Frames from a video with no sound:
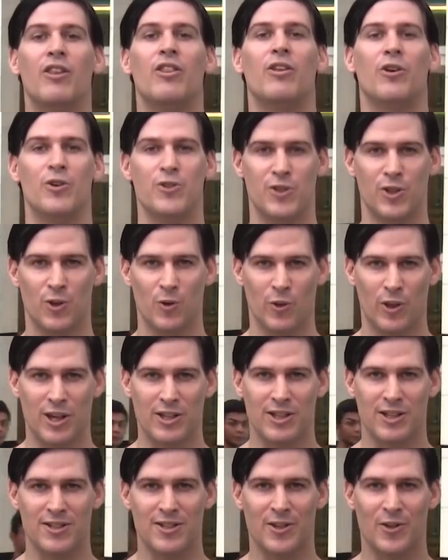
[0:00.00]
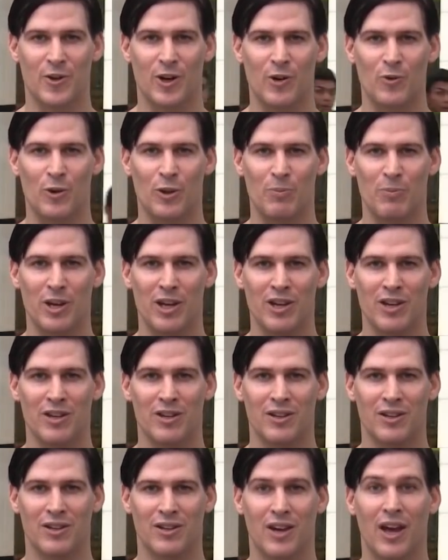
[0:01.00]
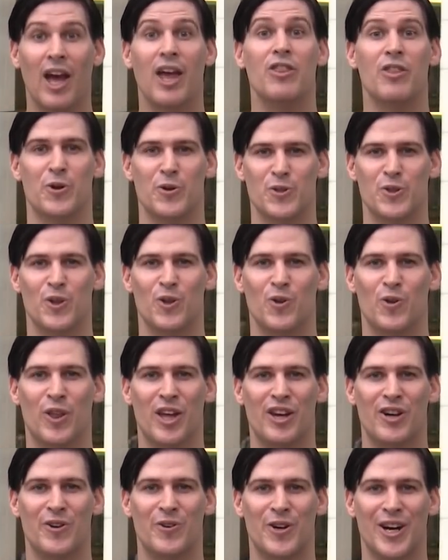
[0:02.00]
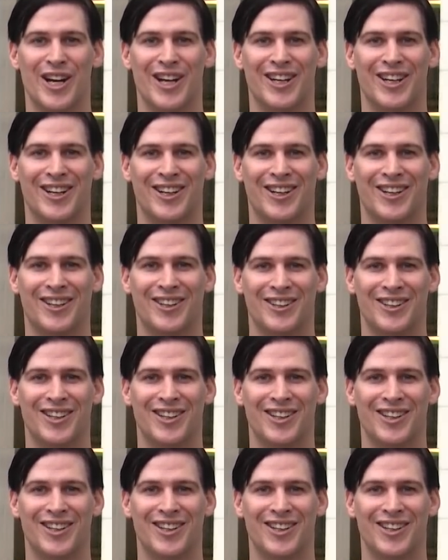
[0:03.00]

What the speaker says: those of you that disagree with me and those of you that are right.